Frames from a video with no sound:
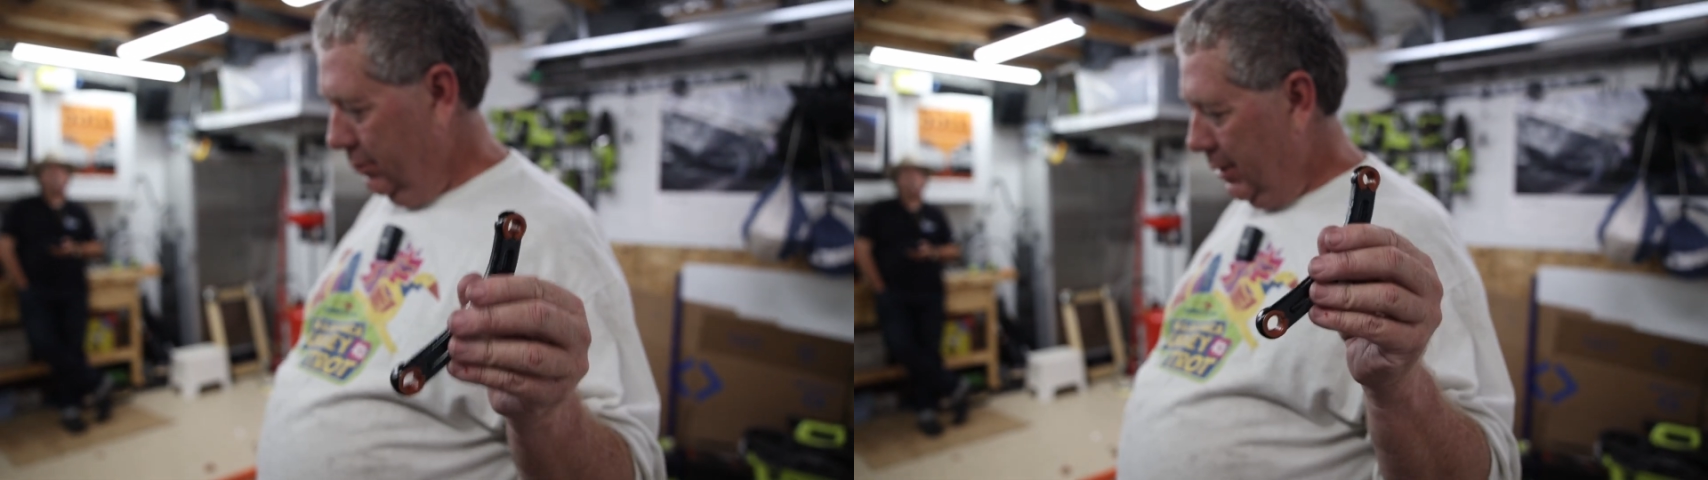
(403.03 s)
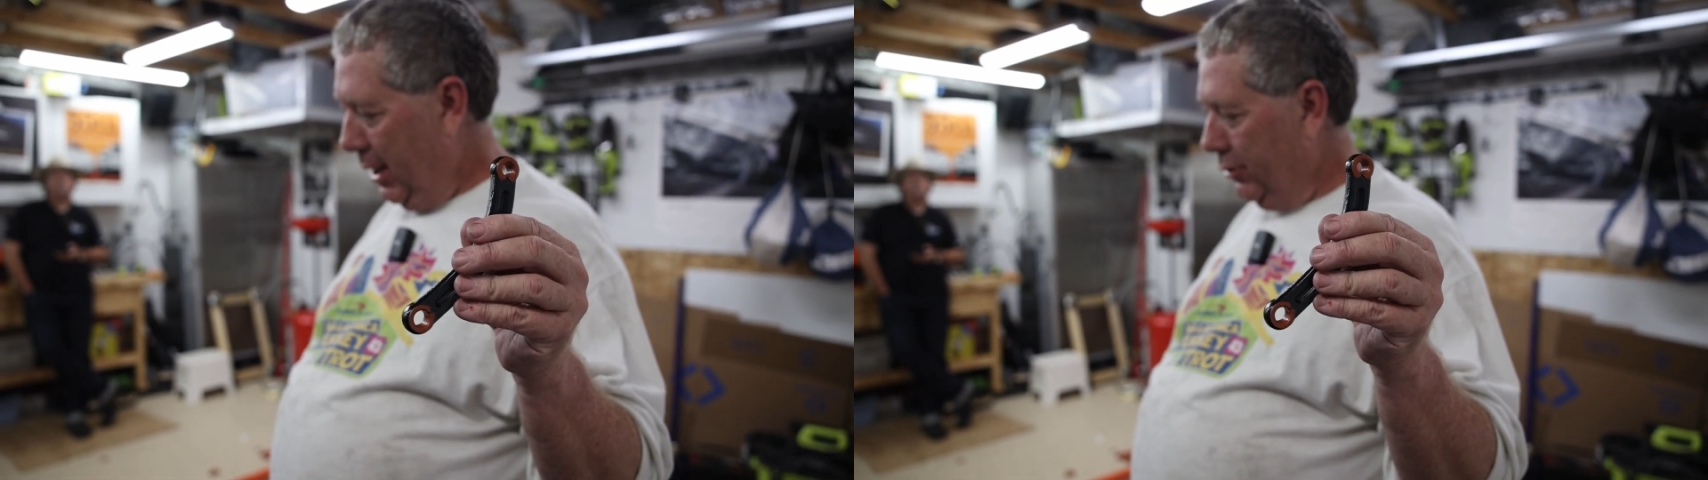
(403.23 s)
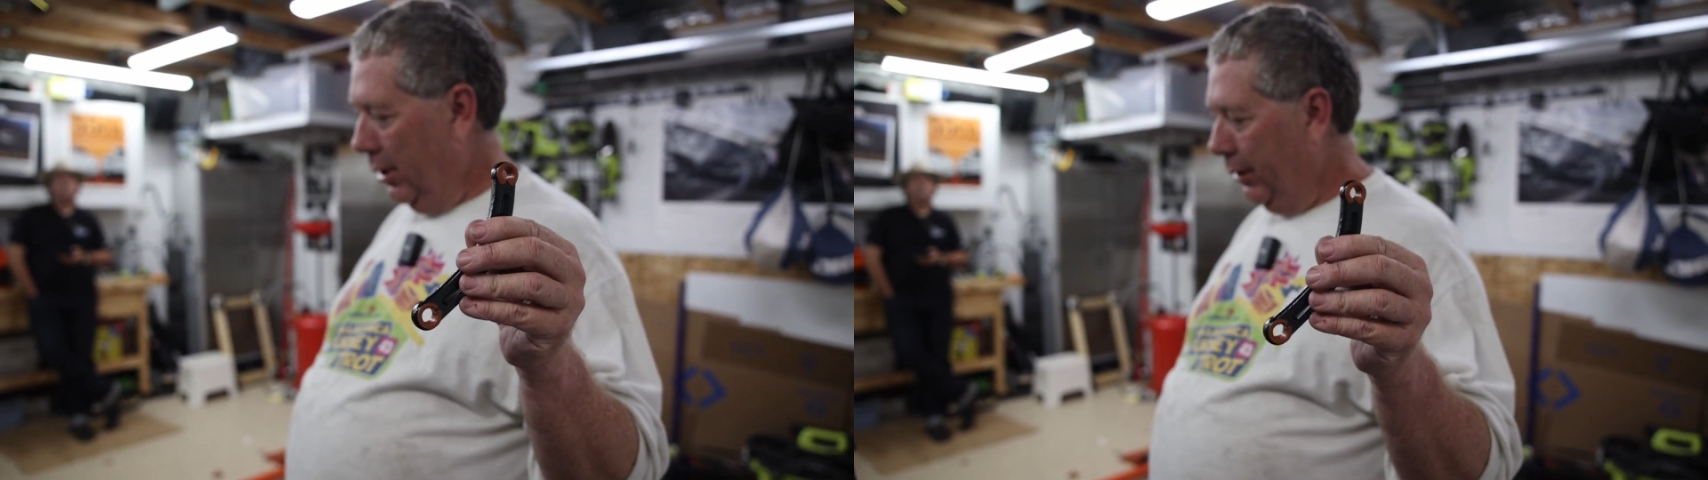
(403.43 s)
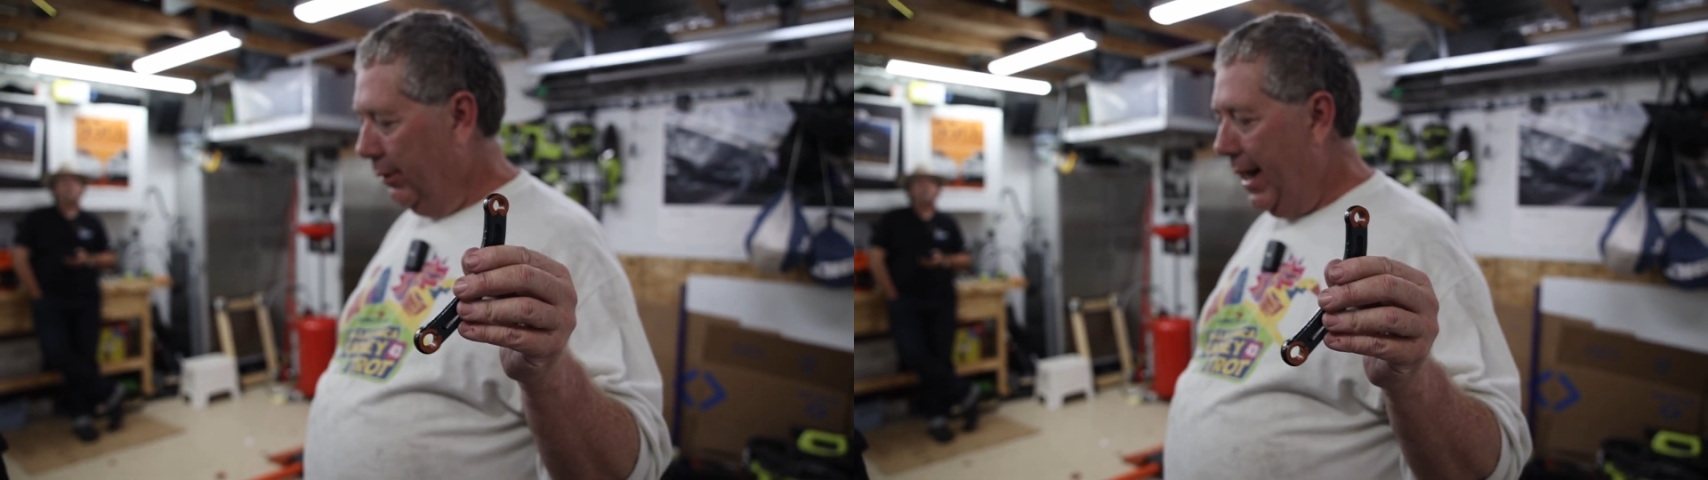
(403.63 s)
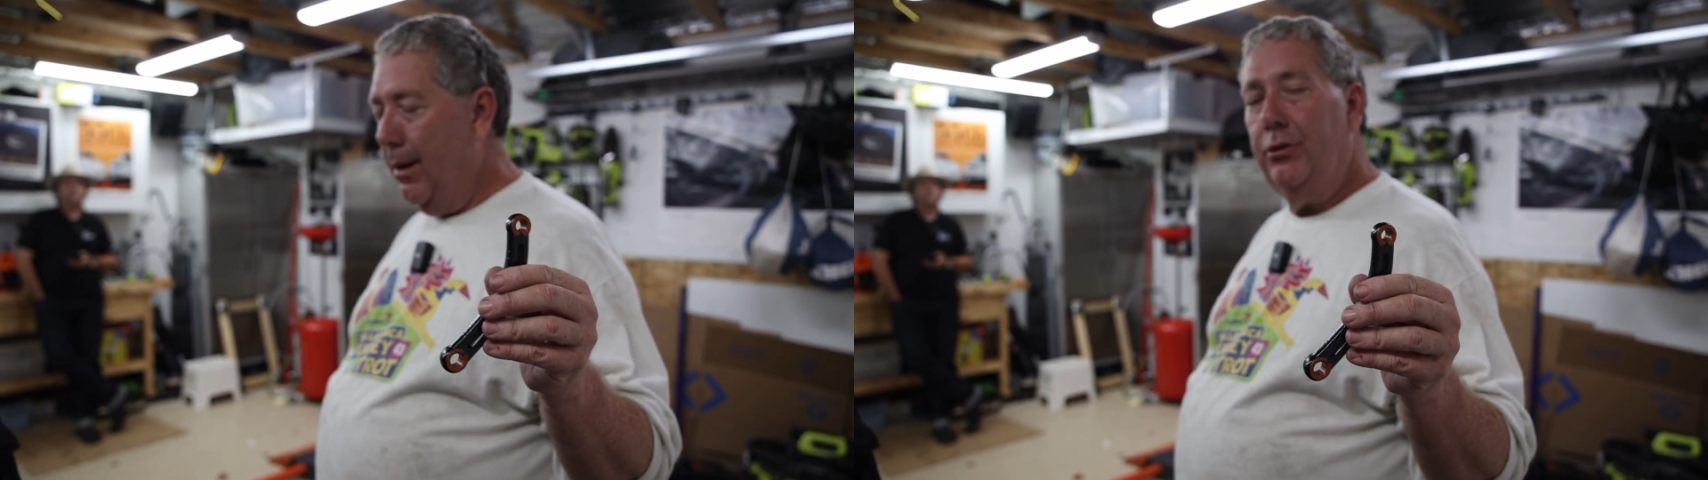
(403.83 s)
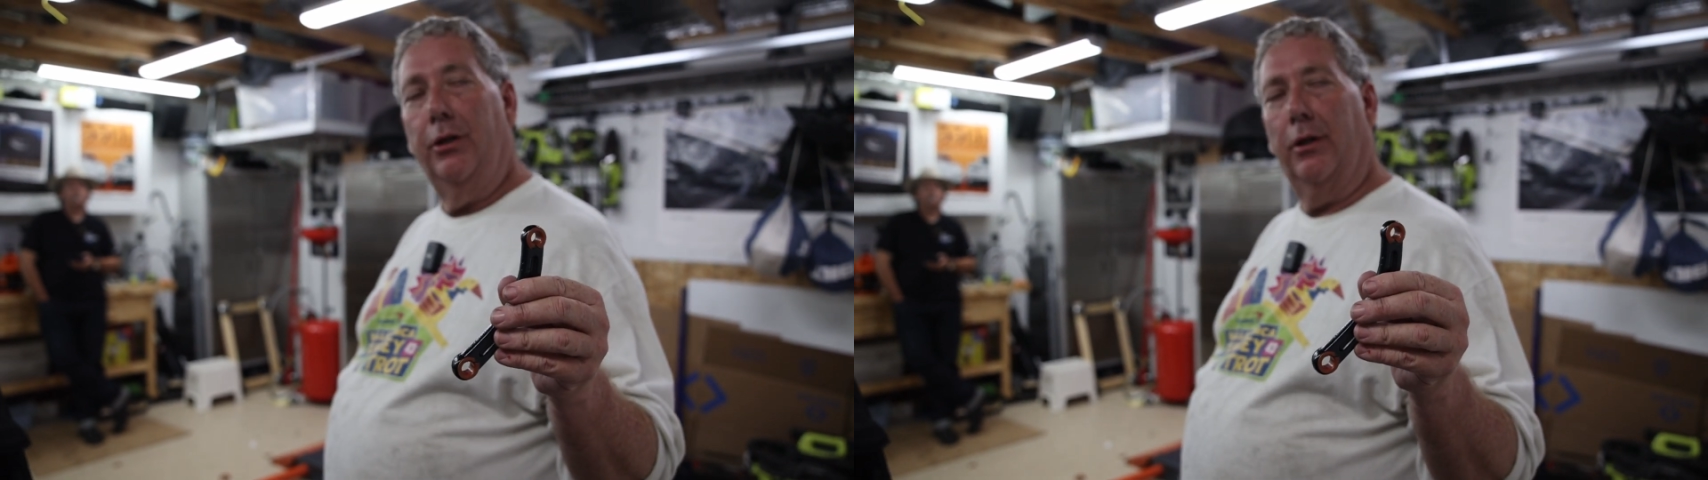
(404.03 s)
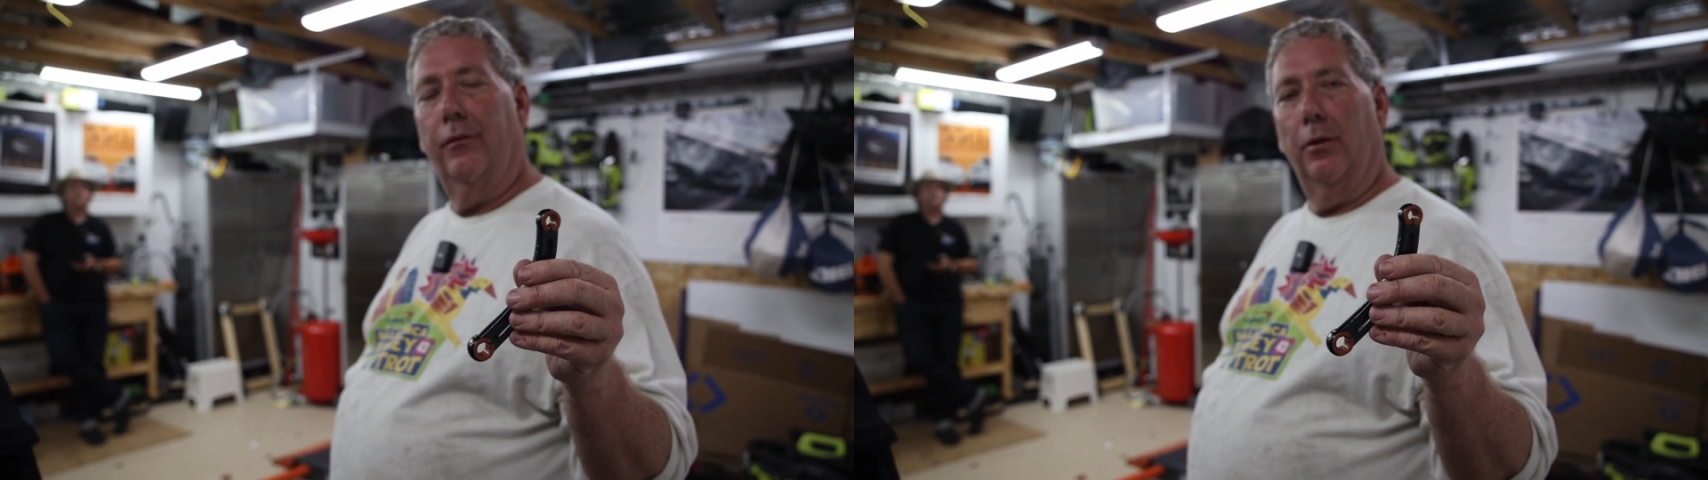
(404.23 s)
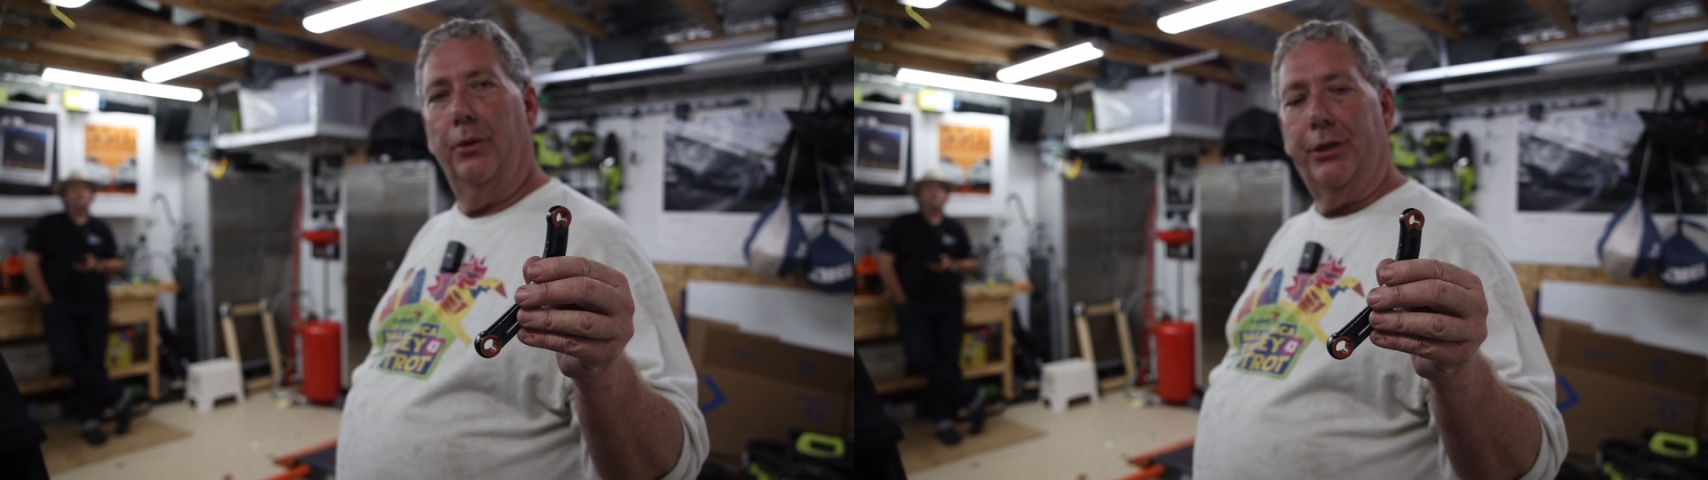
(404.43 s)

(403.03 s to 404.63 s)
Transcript: hydraulic ram to the convertible